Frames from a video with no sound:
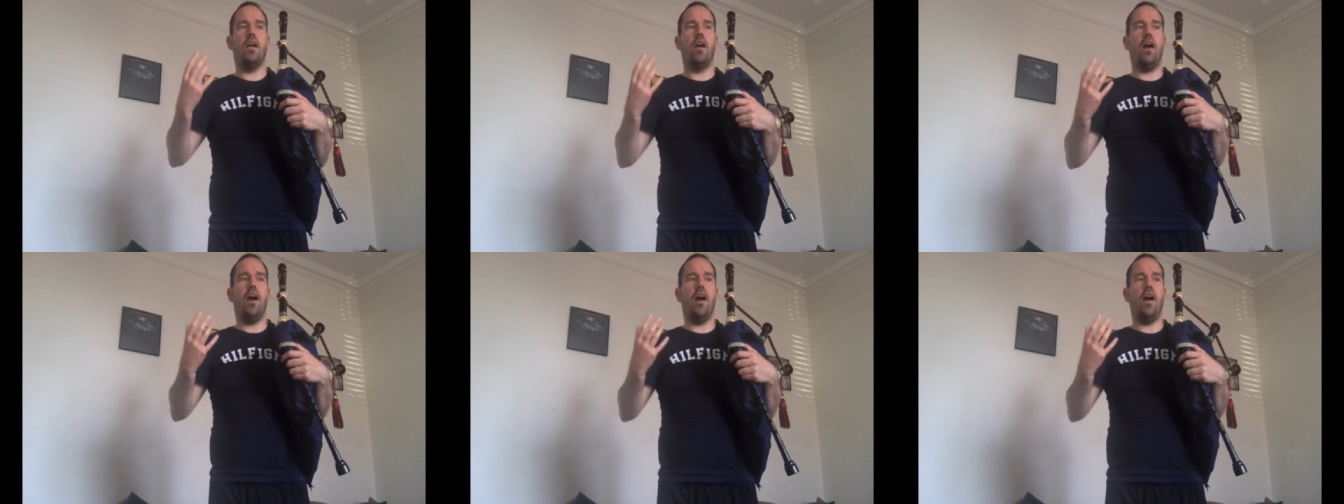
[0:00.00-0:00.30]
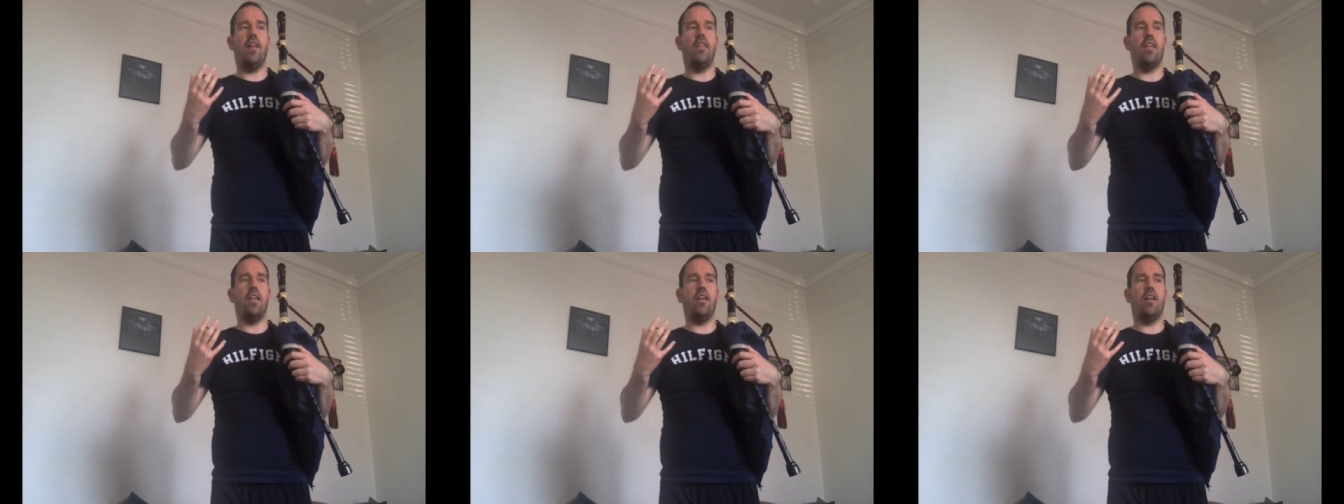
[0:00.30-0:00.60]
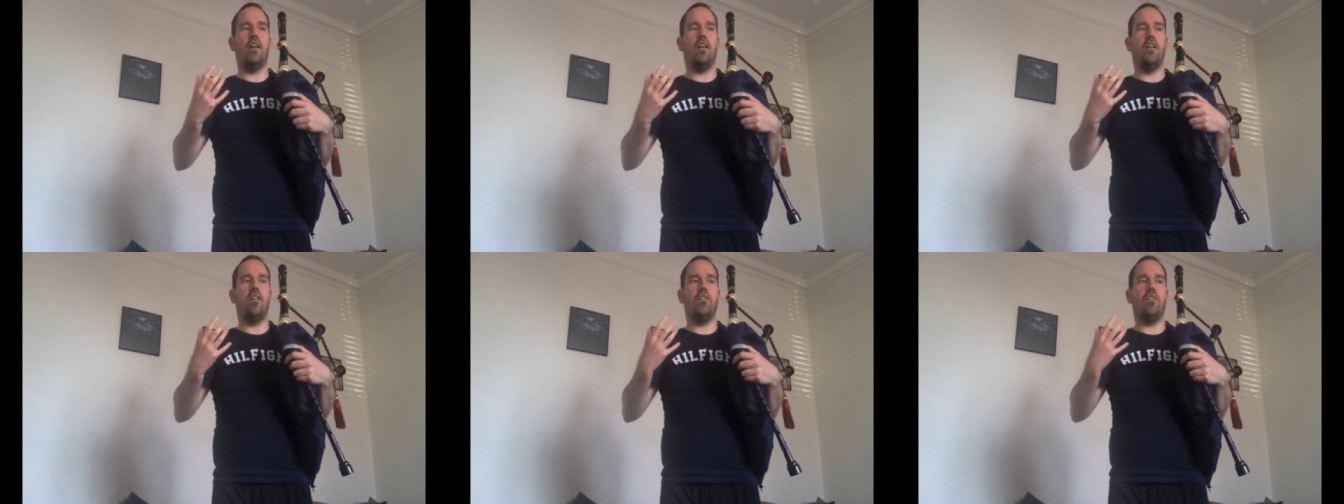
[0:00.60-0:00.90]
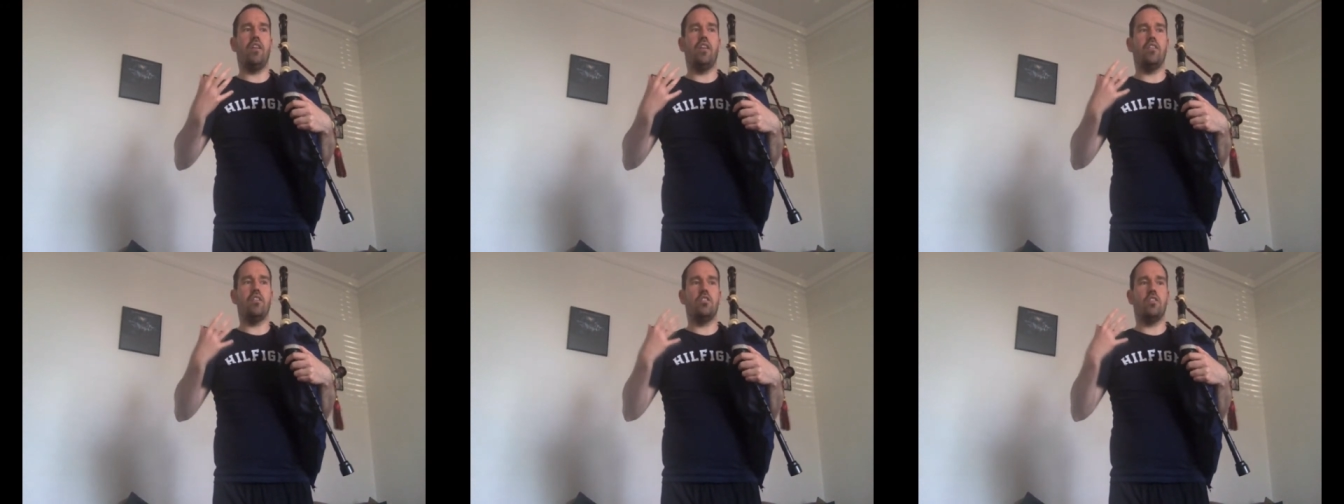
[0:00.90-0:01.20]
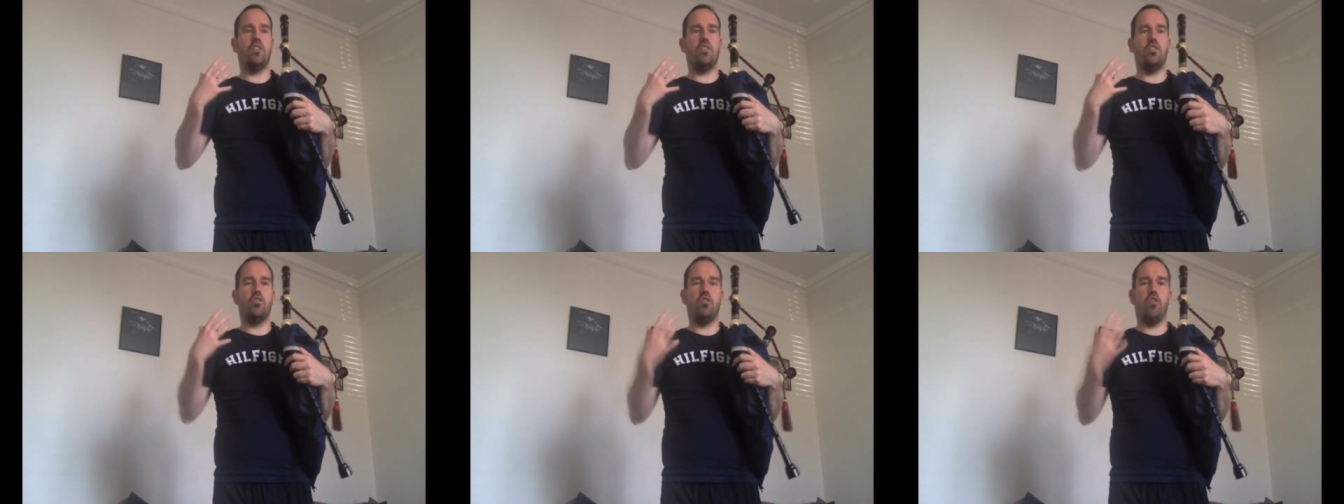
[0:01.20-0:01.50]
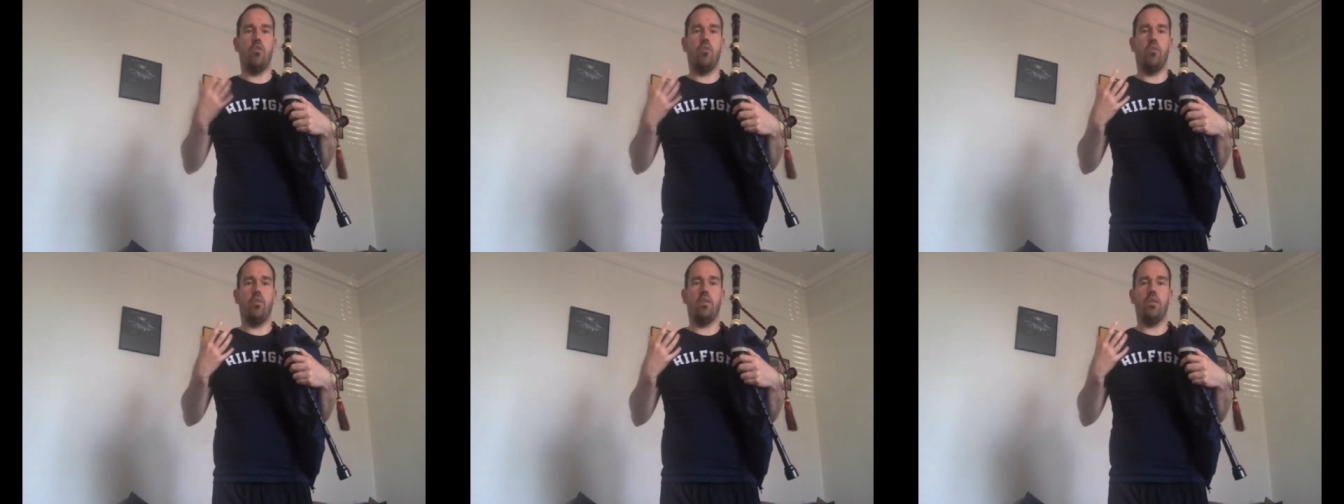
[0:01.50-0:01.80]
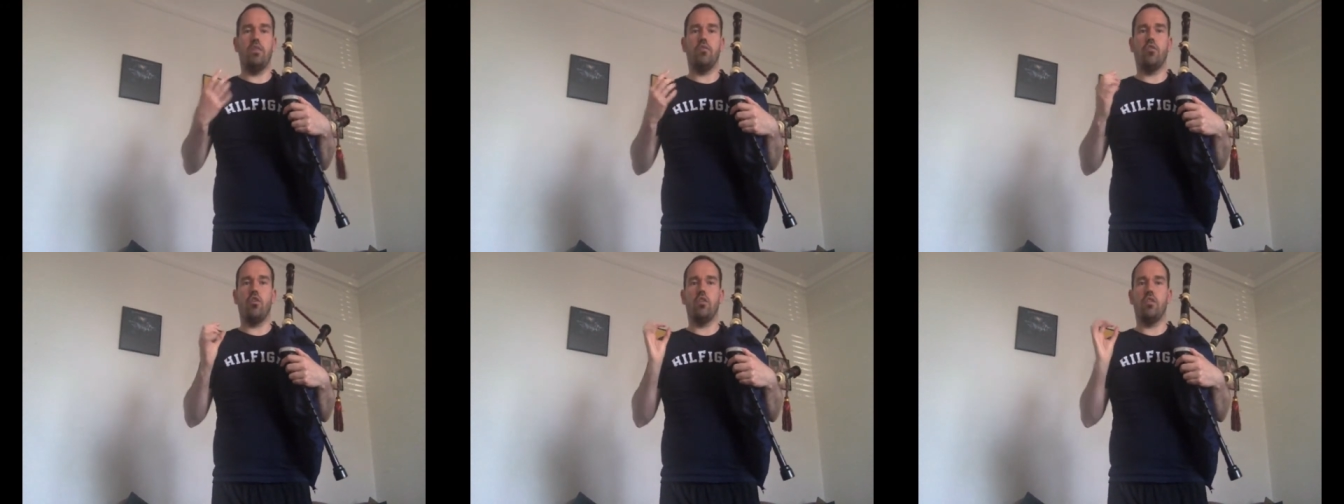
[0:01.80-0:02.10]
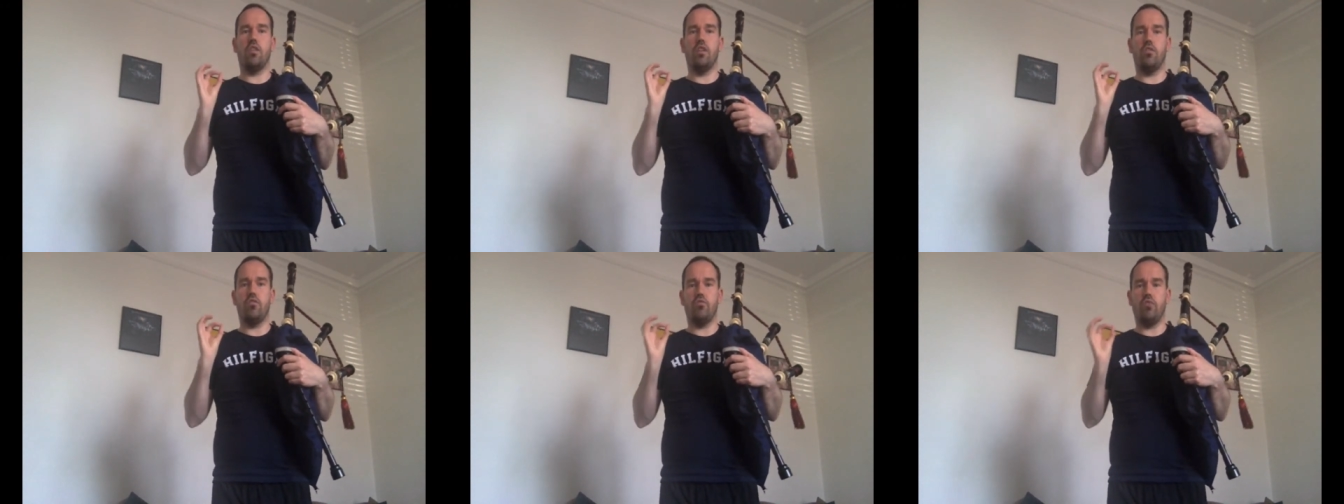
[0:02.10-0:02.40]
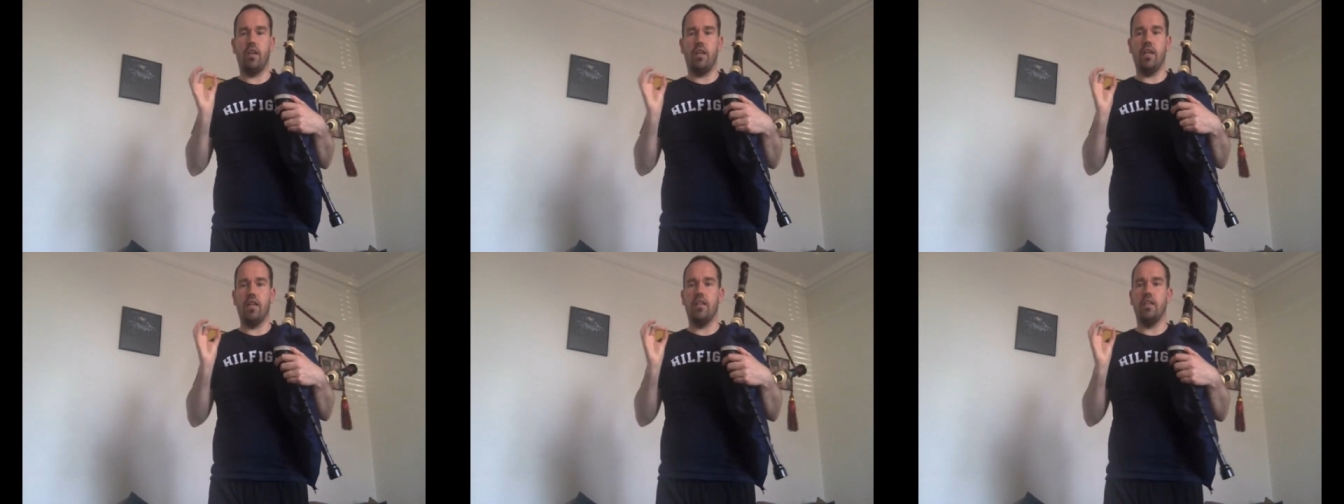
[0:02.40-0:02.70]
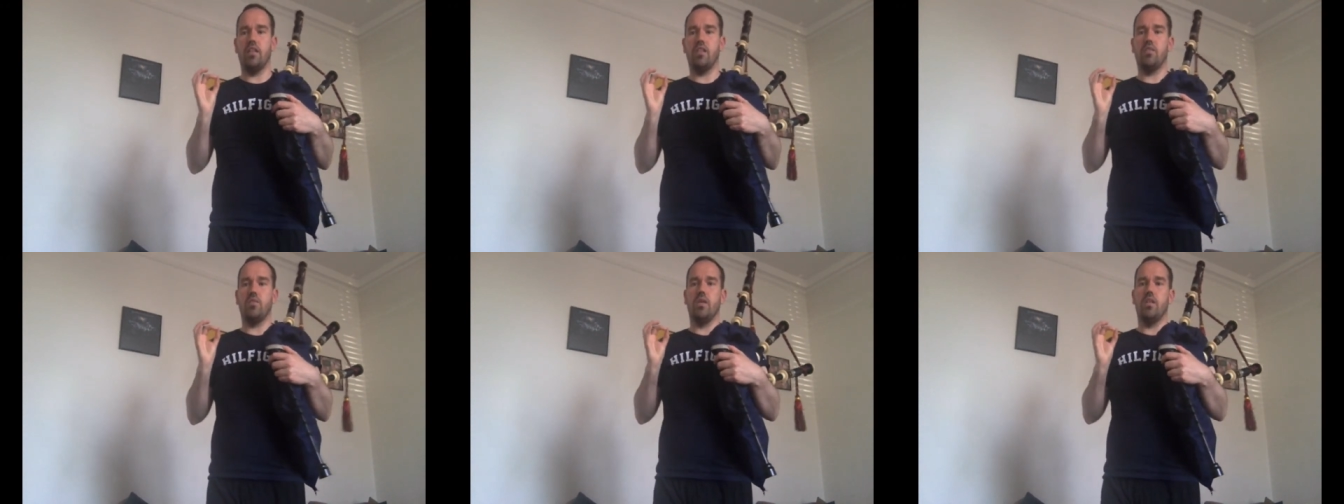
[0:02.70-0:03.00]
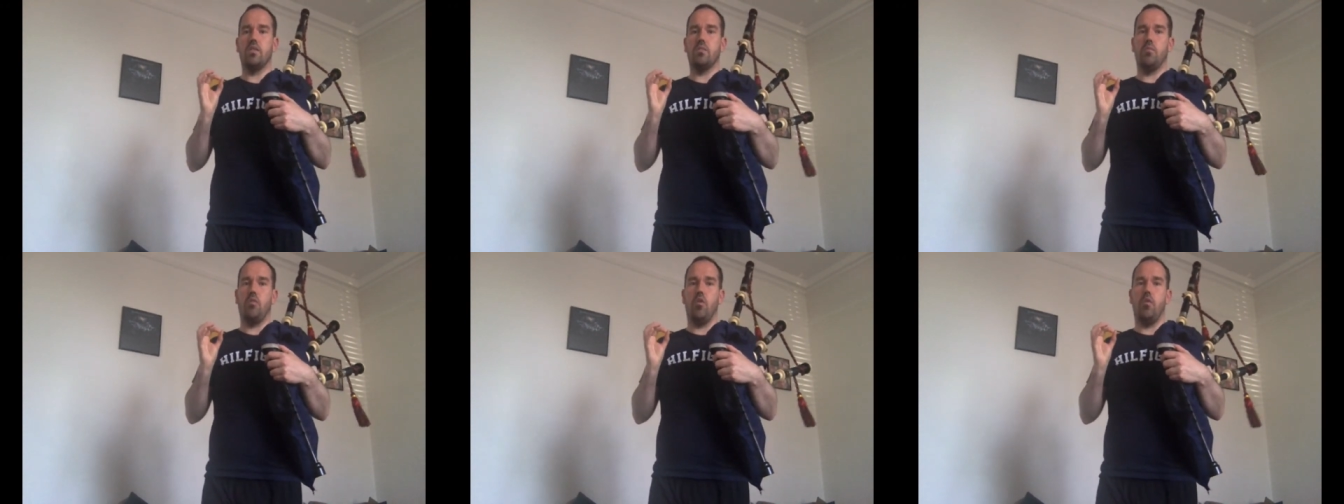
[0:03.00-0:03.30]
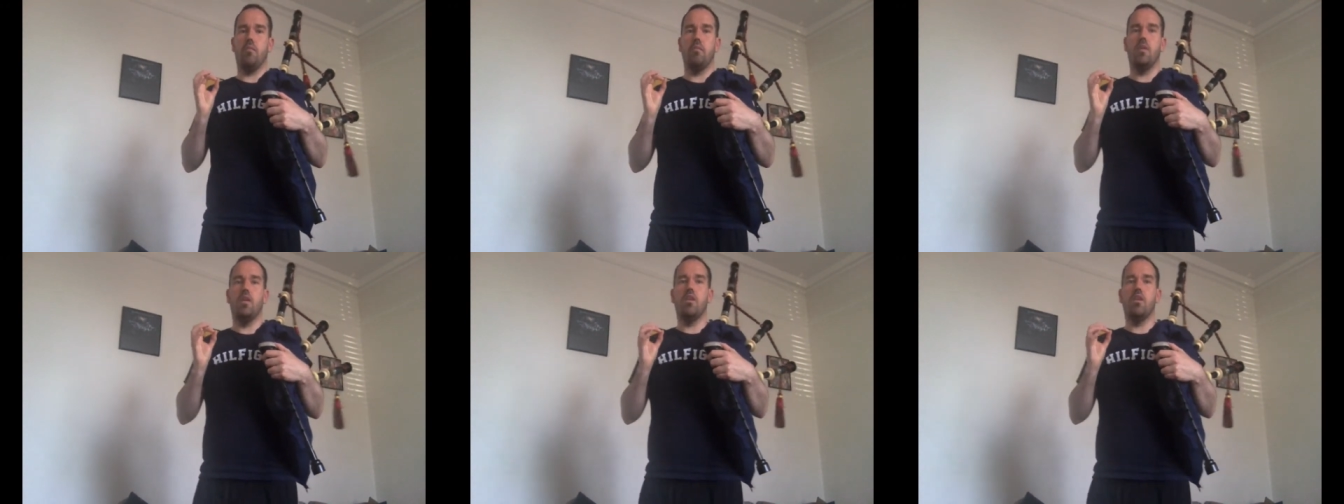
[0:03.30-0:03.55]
and then it'll eventually stop when you've got it right in the sweet spot.